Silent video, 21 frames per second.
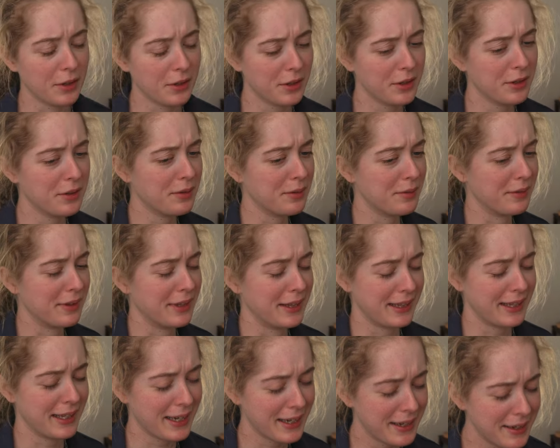Although,
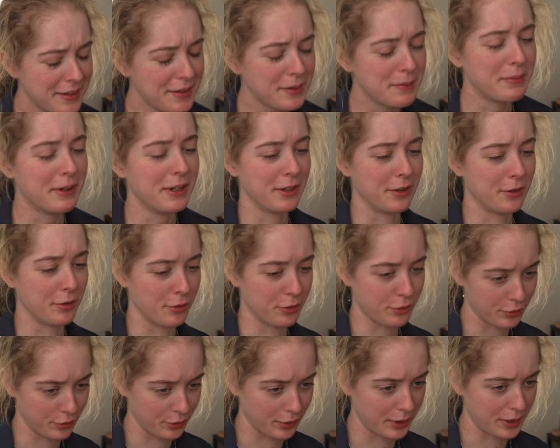that is a bit
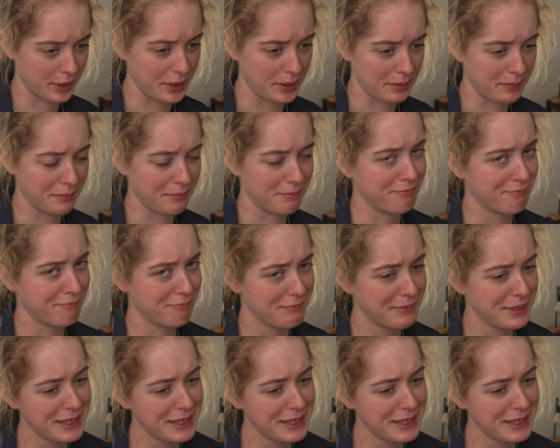extreme.